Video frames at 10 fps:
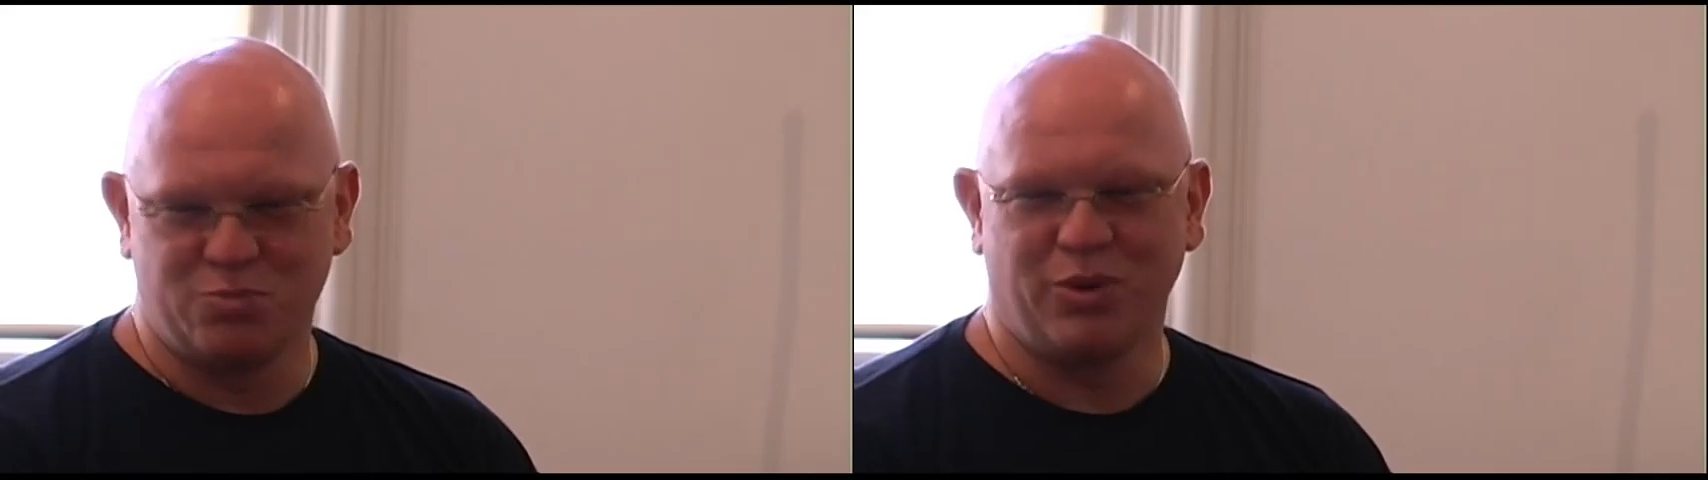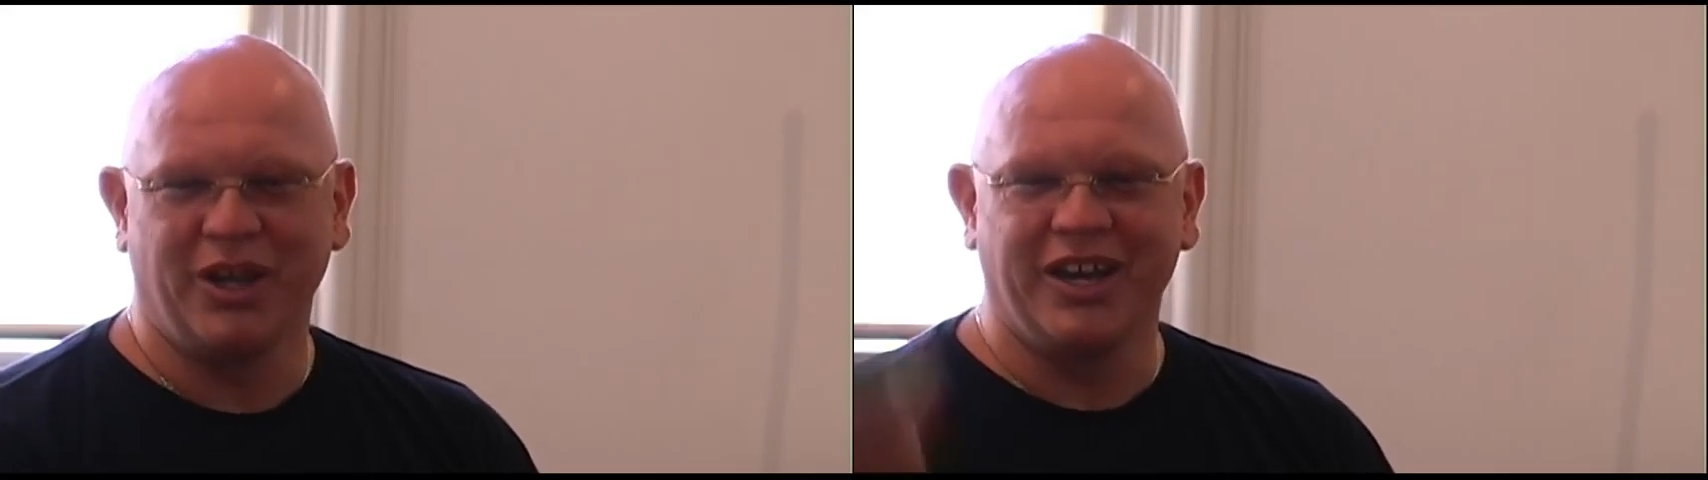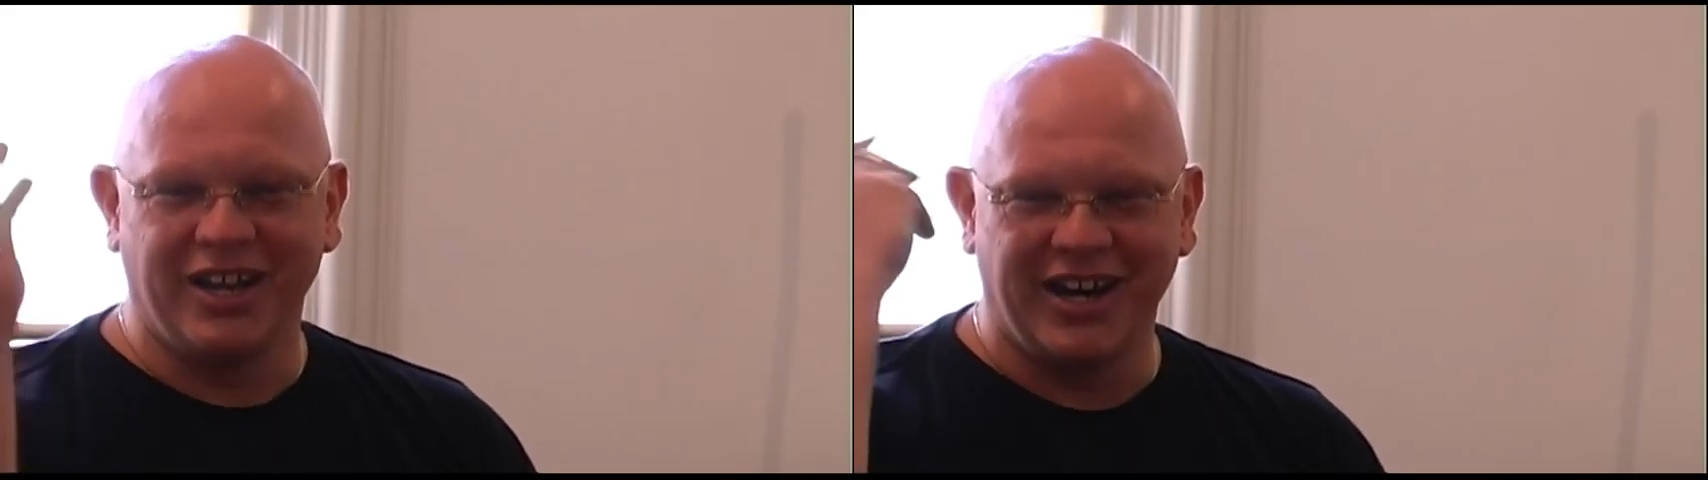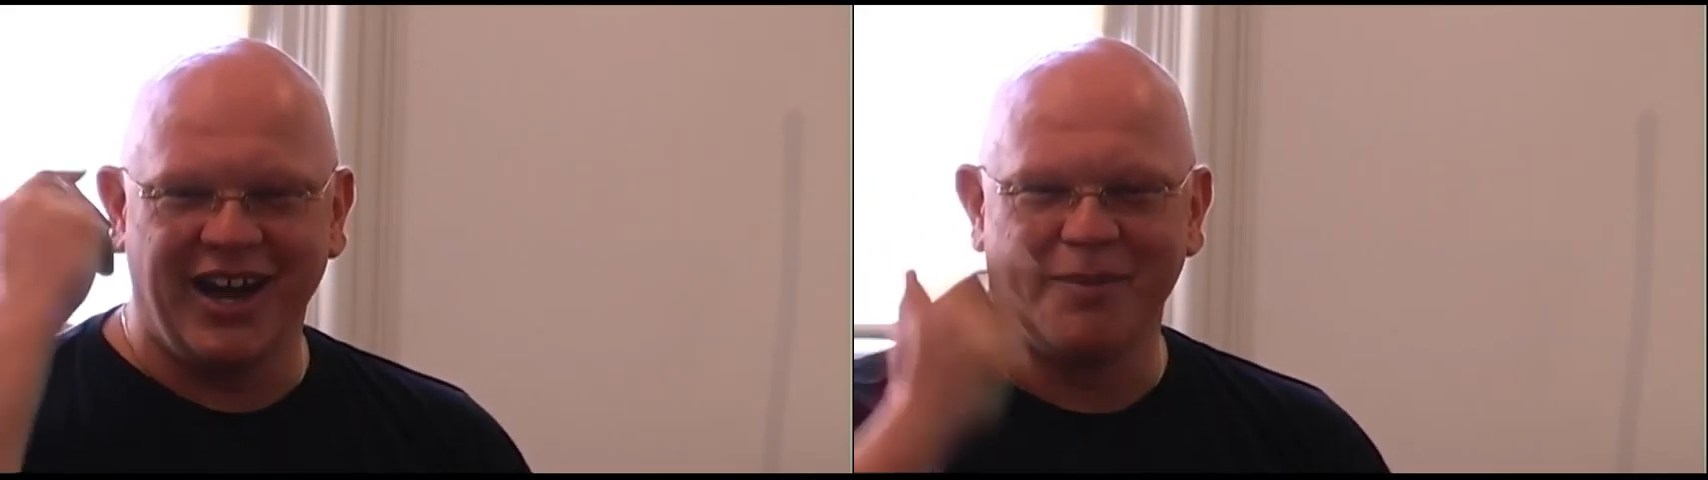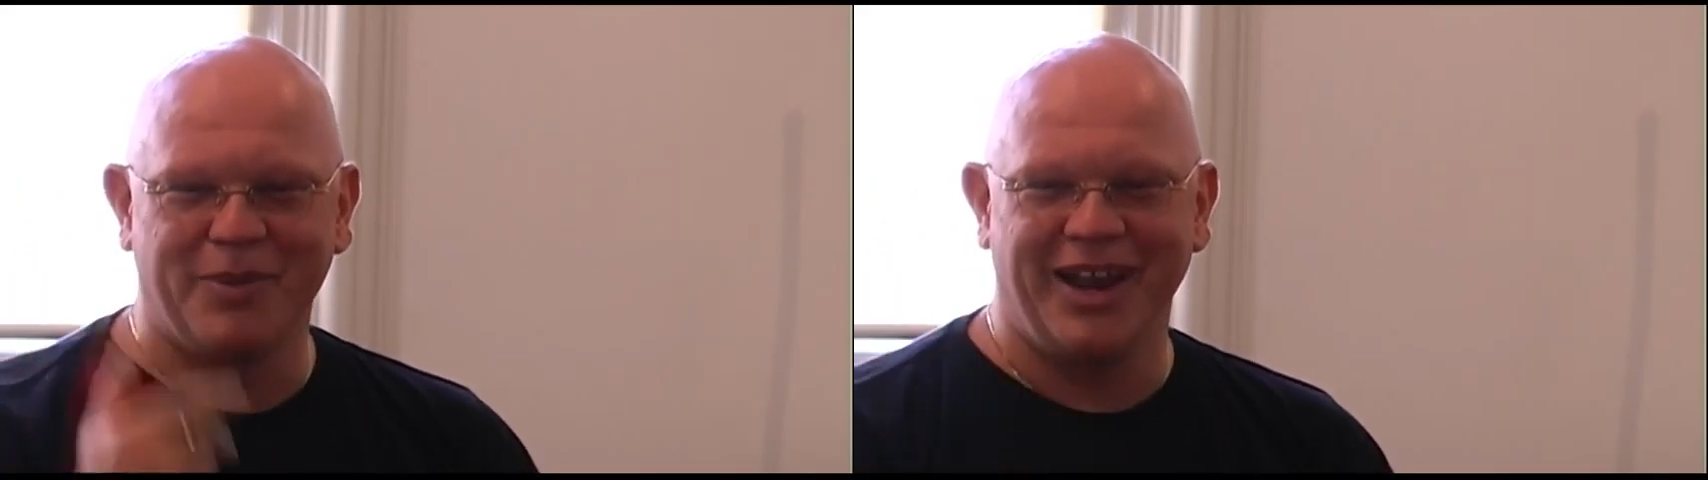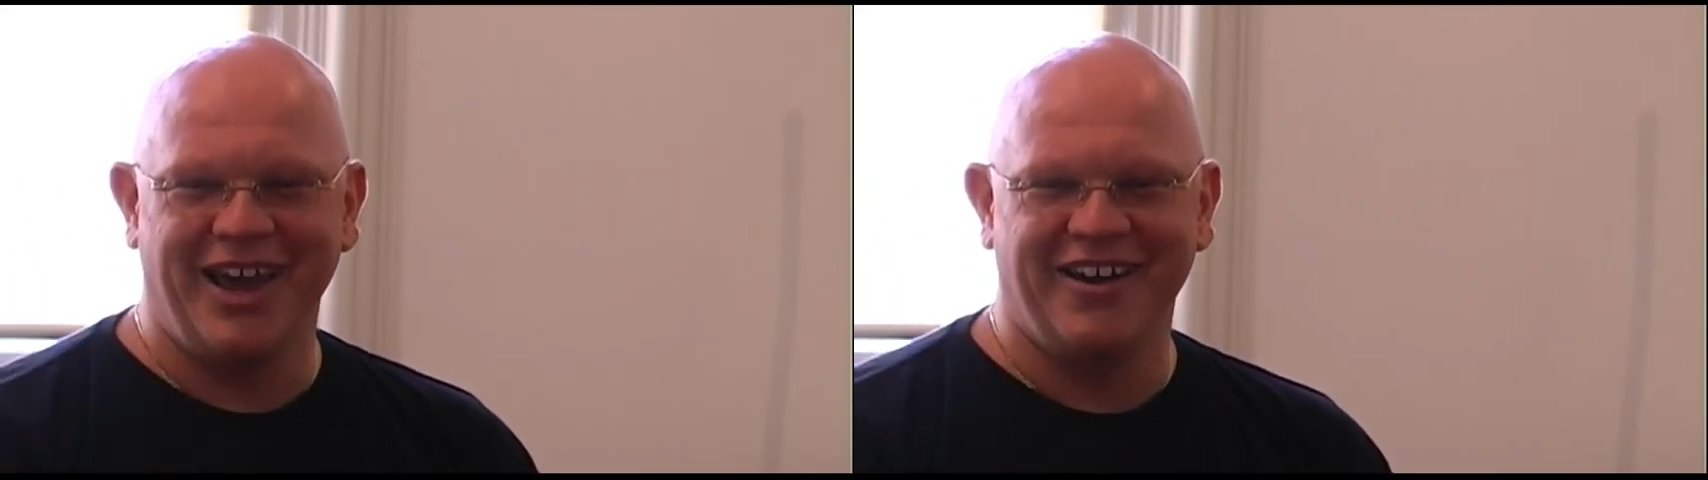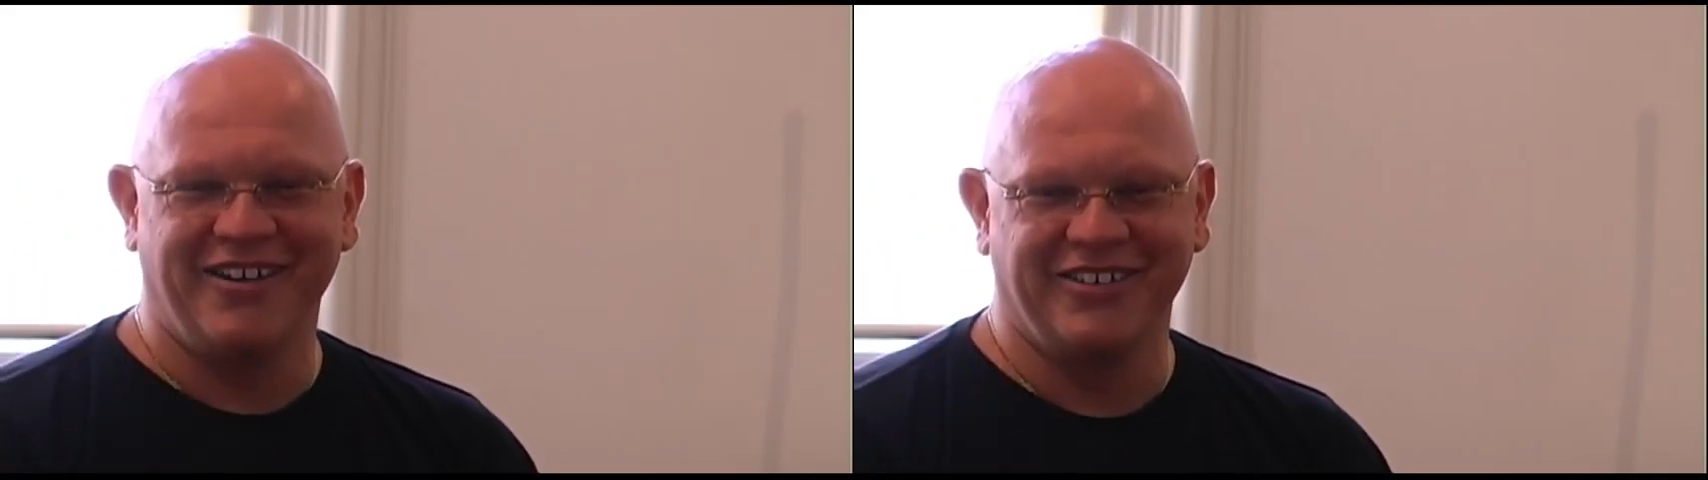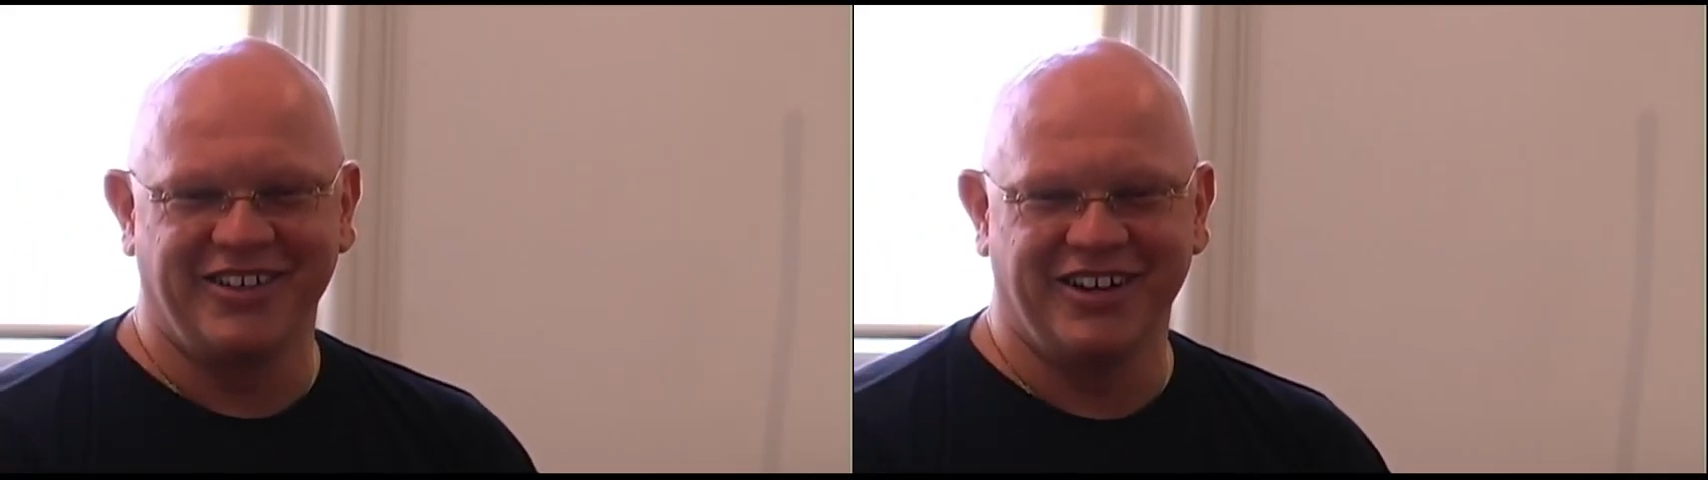bringing it up and
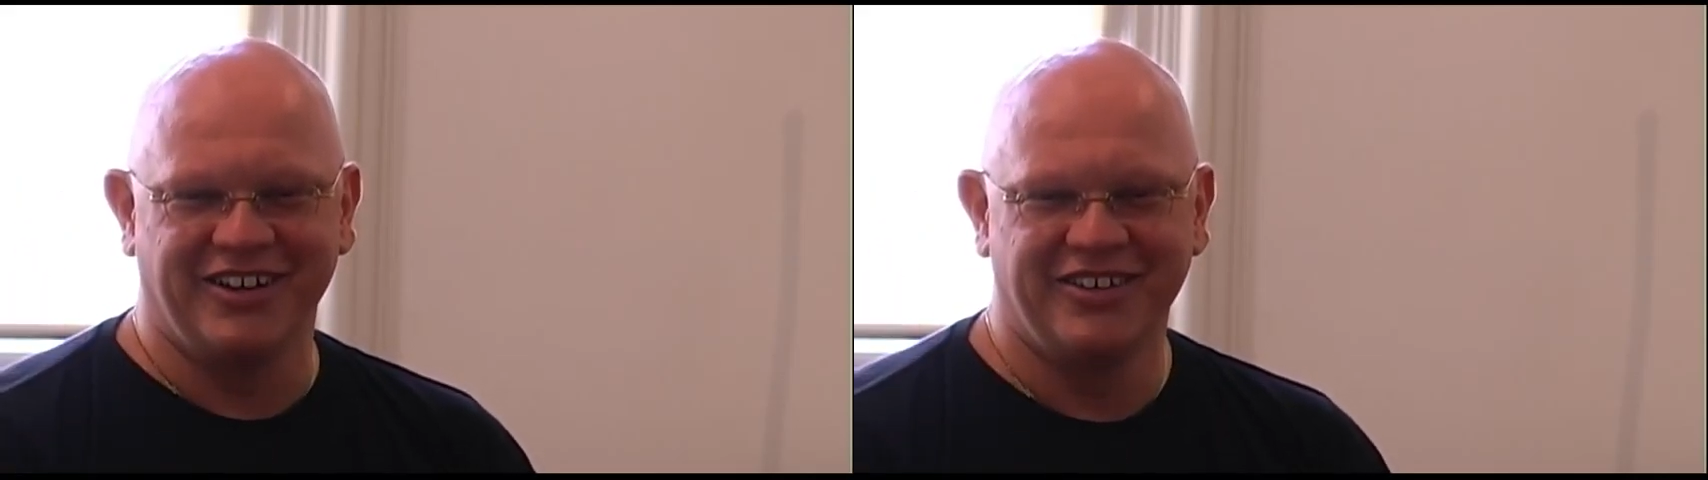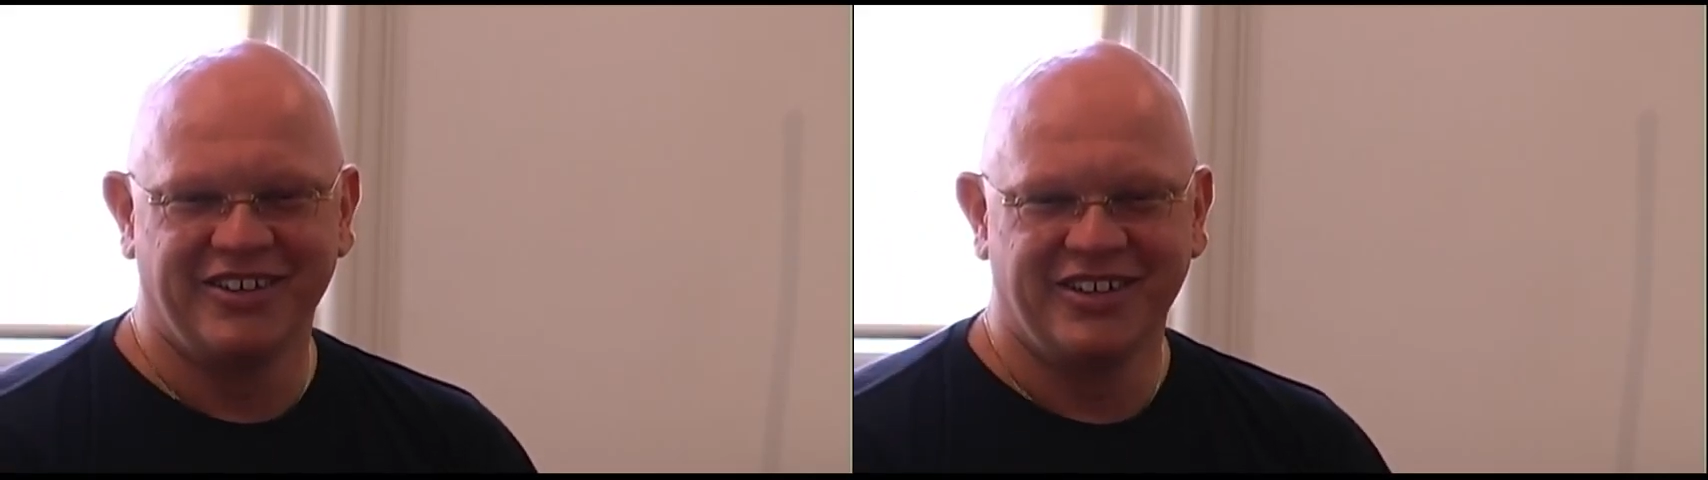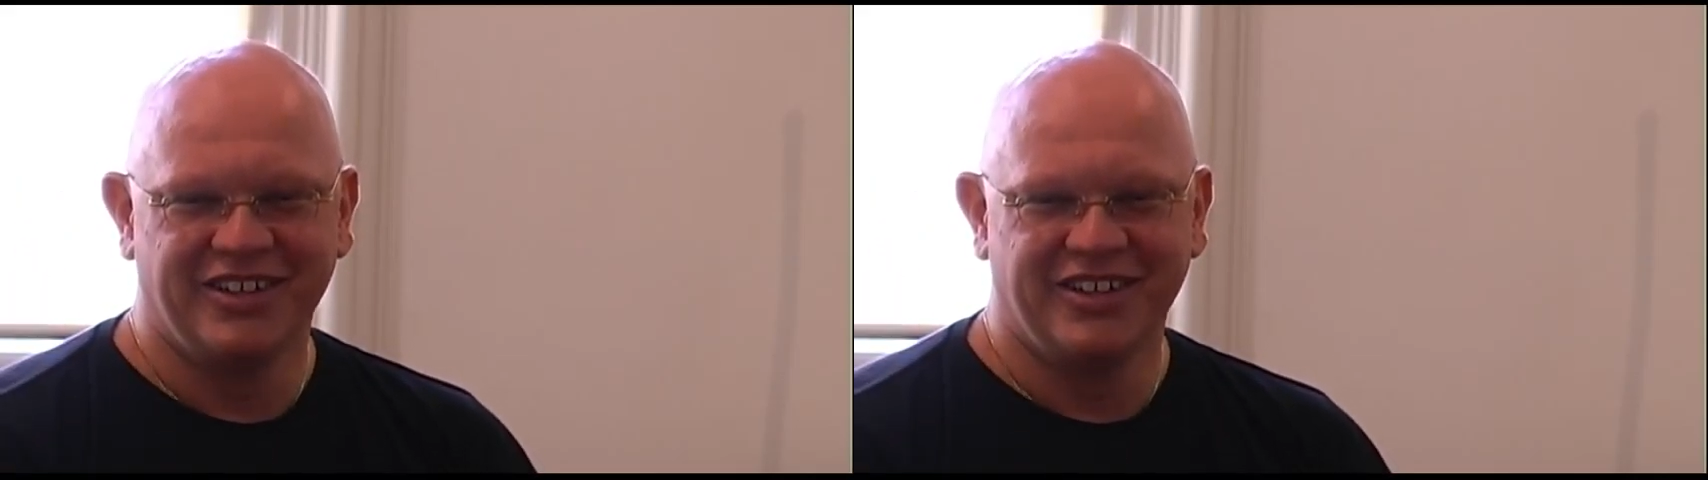out, you know.